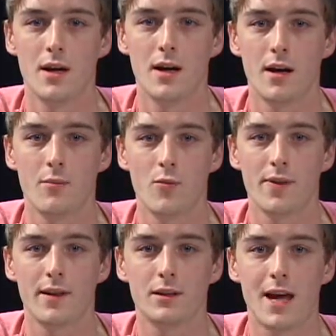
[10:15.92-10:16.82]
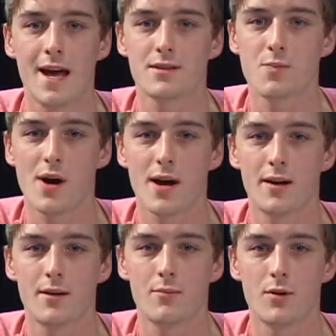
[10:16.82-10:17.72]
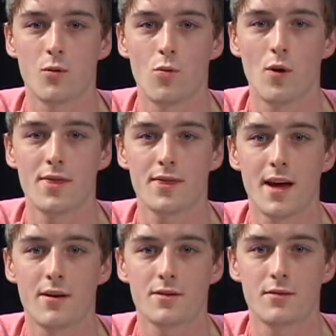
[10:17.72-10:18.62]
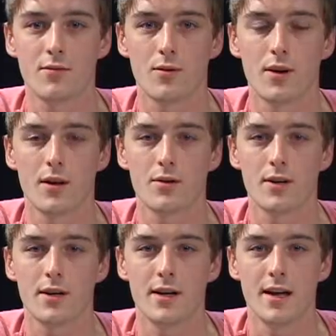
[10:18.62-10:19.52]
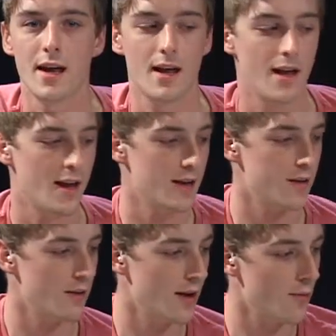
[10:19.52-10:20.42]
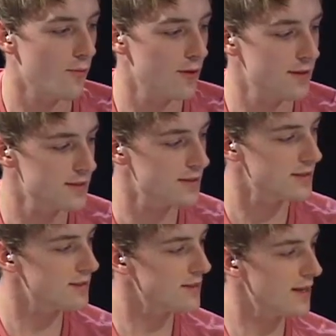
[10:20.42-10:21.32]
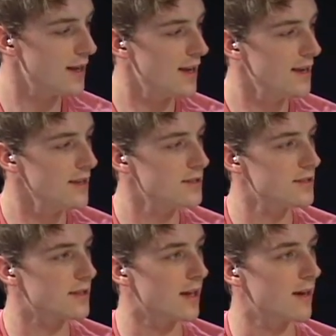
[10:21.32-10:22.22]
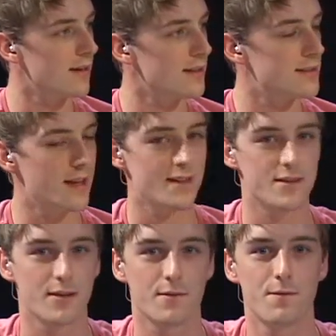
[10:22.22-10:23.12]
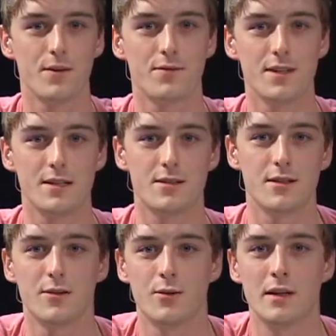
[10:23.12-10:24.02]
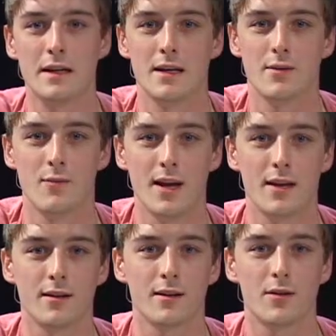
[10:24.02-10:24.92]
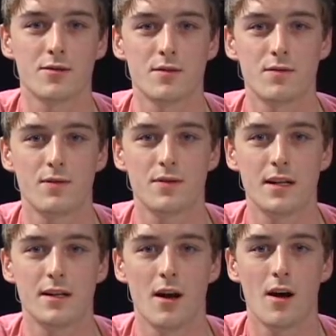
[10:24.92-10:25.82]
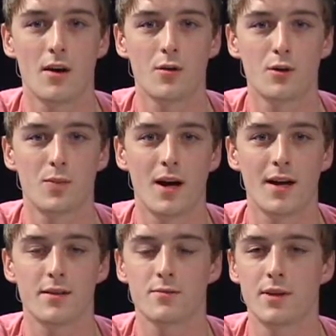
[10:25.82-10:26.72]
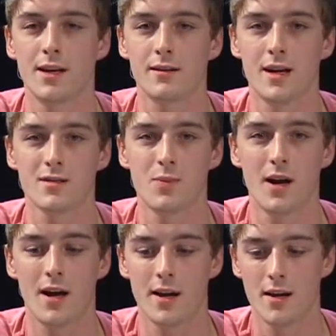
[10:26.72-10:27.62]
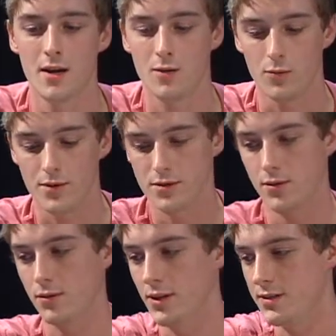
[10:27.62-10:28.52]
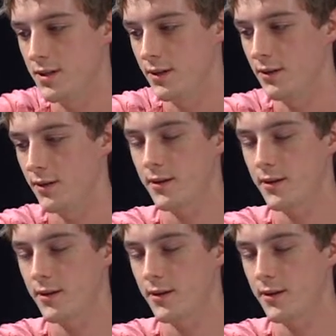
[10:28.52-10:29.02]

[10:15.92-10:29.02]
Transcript: Um, when the last pie, number 1,400, and I want to say she's got all the stats here 52 Man, close to 1,500 pies when that last pie was sold. Let's take a look.